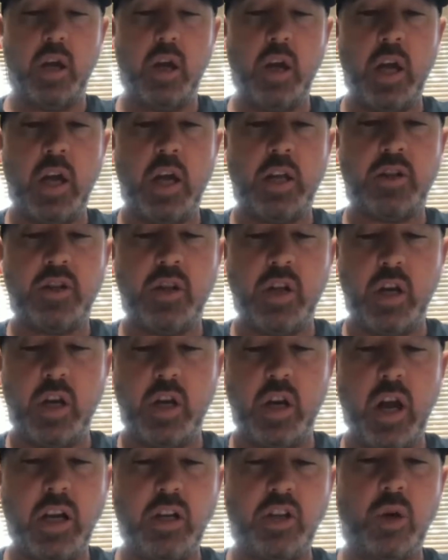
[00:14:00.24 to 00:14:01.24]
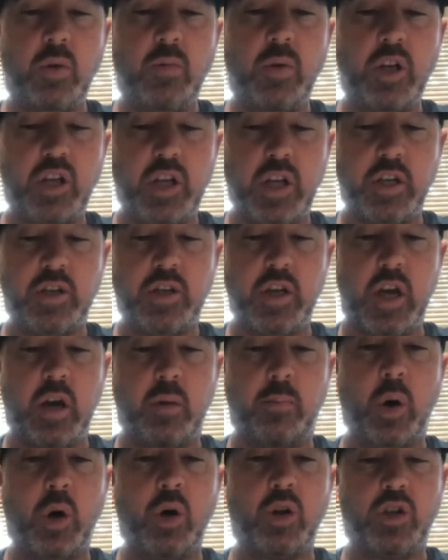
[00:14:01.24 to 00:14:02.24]
It's not so much as
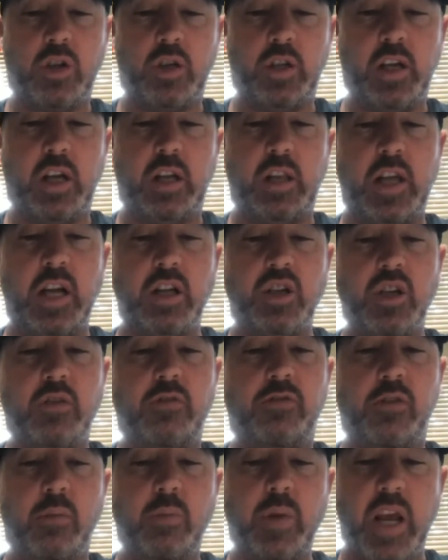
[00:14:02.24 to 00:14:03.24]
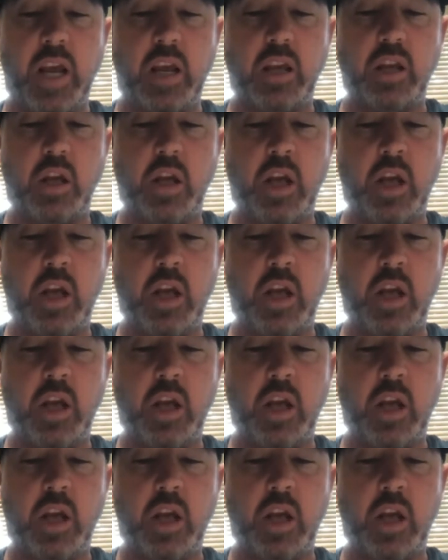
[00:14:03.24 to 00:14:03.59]
personally a legend for me.